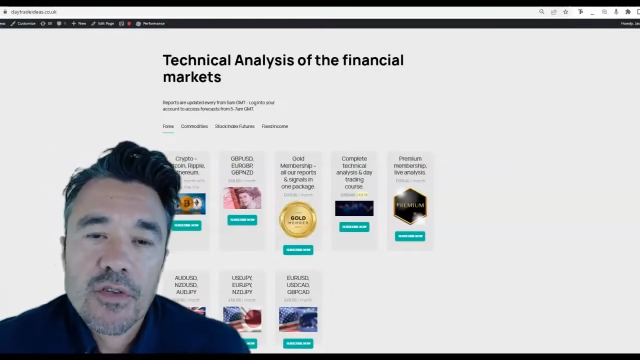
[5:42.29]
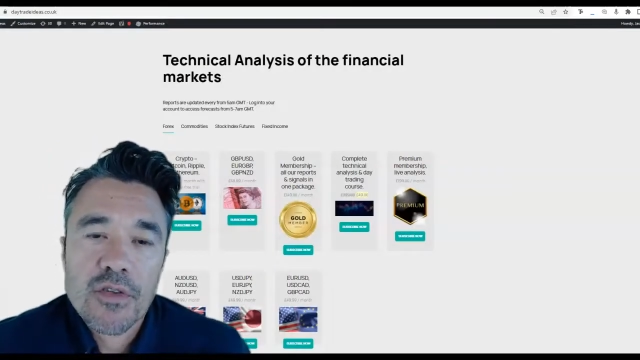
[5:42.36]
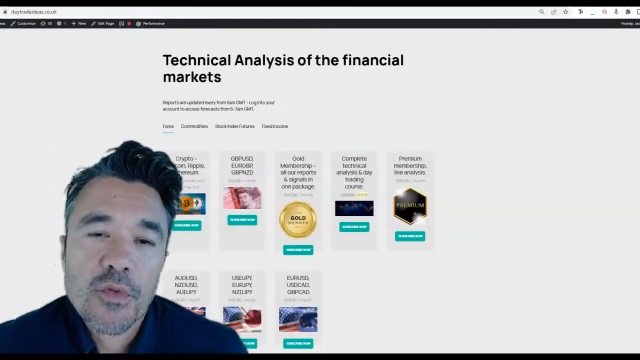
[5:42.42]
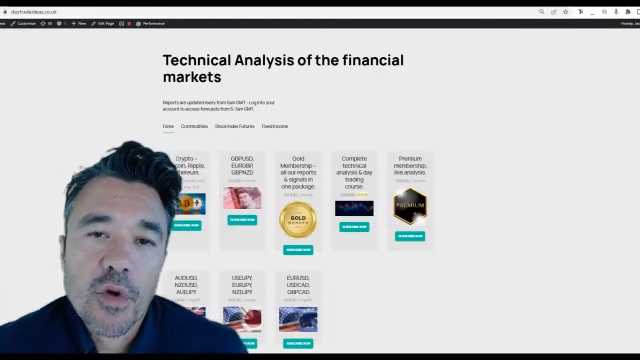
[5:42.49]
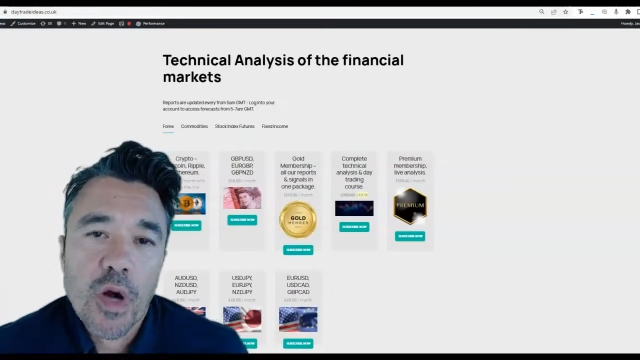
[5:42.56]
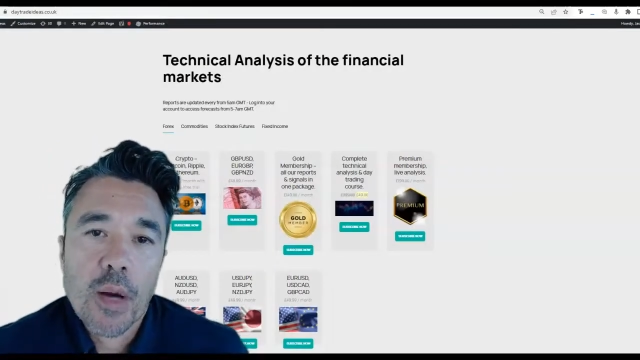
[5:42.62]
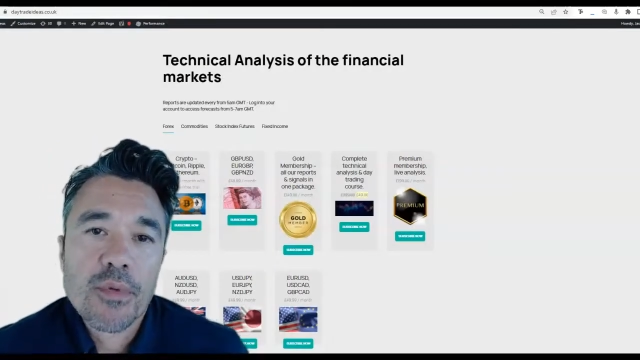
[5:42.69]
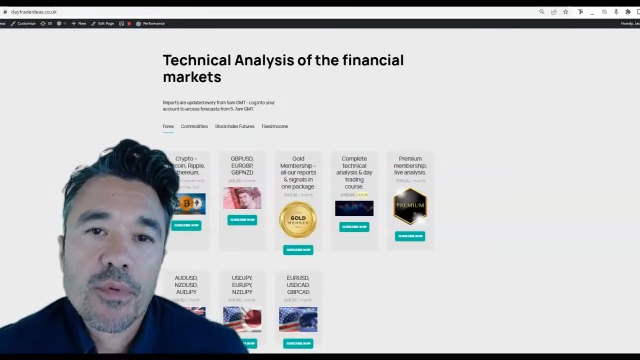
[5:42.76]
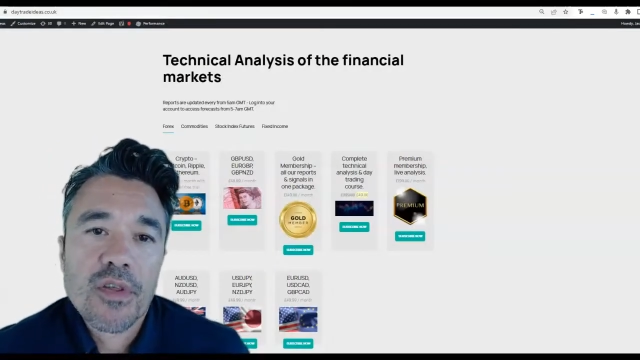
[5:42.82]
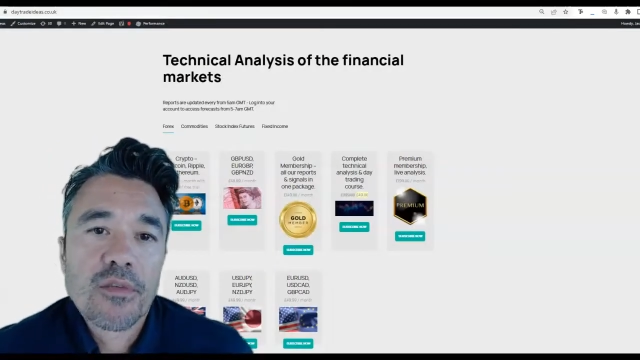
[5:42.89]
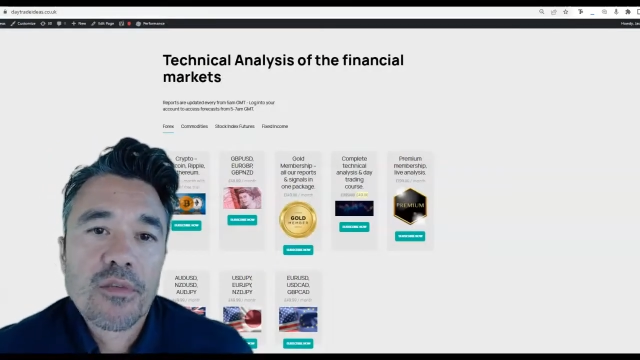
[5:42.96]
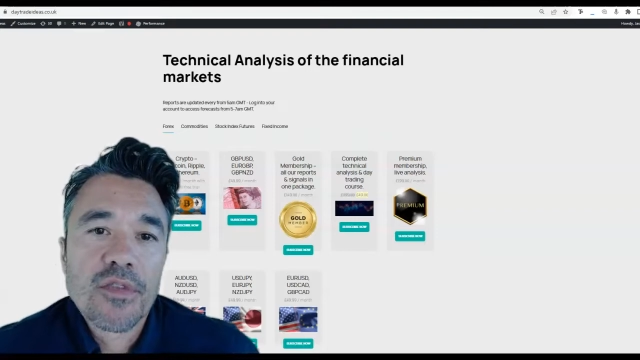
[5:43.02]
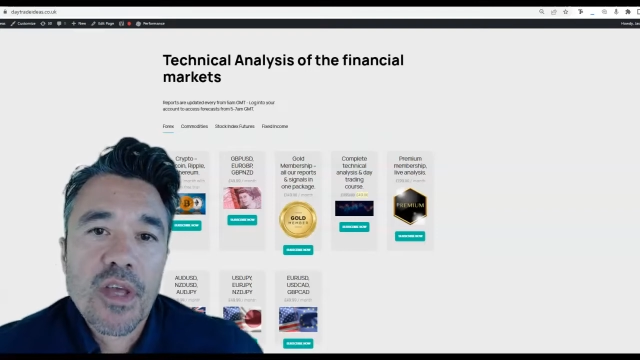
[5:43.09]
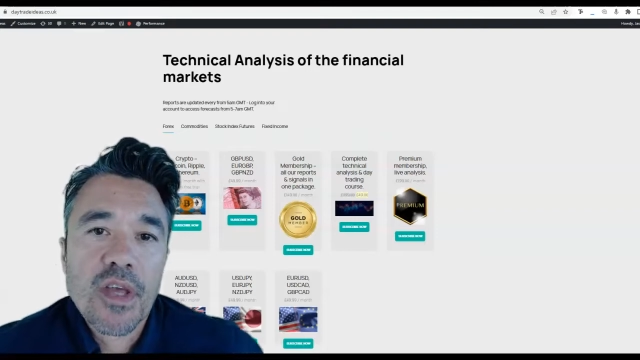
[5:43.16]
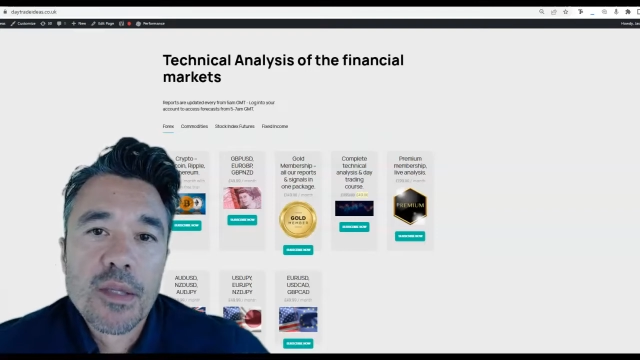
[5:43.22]
subscribers
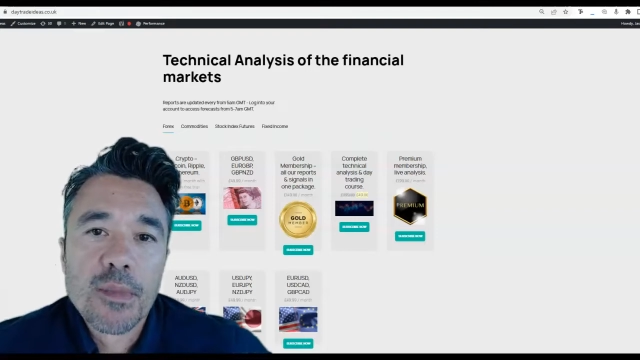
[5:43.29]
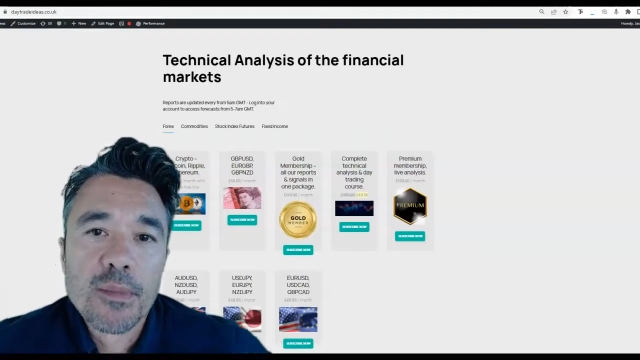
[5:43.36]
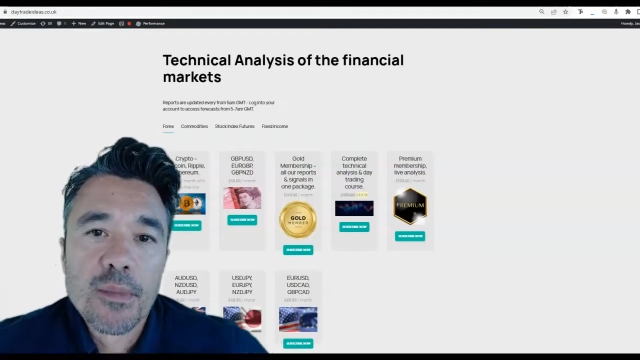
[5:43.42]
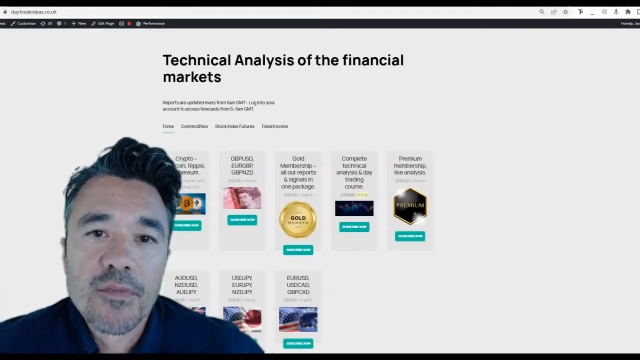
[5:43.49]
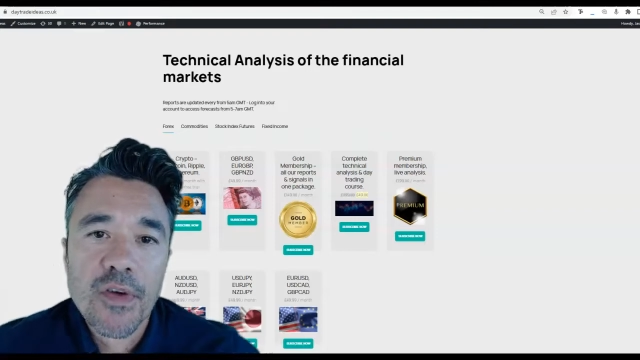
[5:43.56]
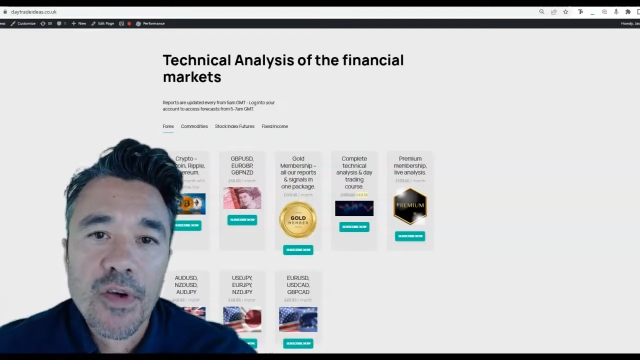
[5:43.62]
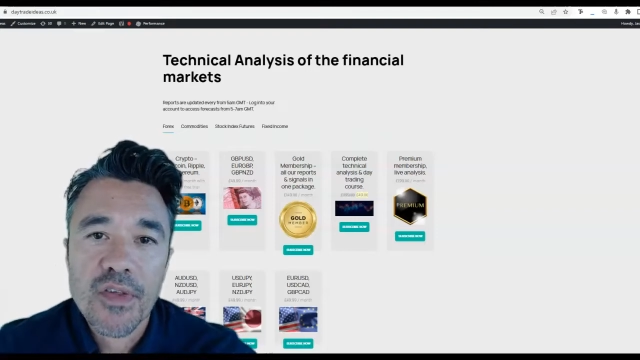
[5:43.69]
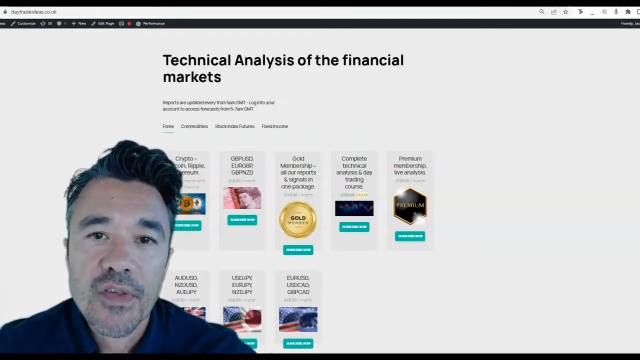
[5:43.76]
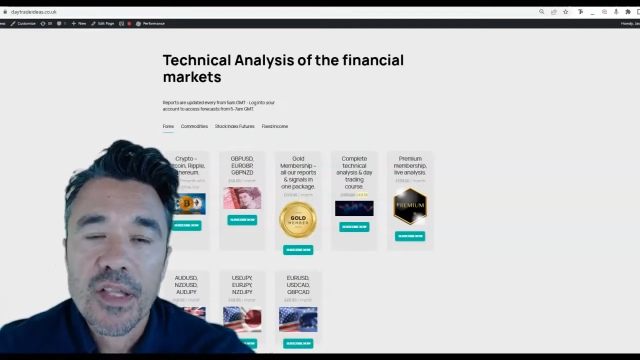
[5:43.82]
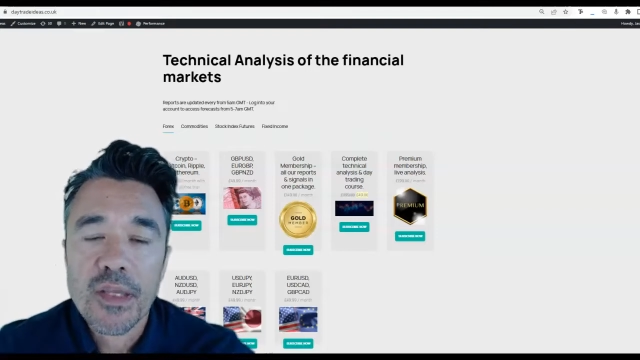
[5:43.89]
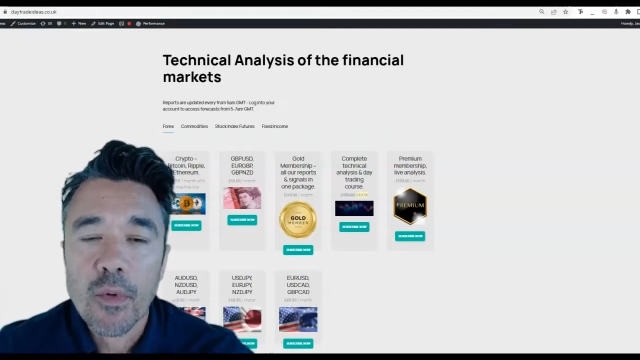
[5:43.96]
have seen them first thing in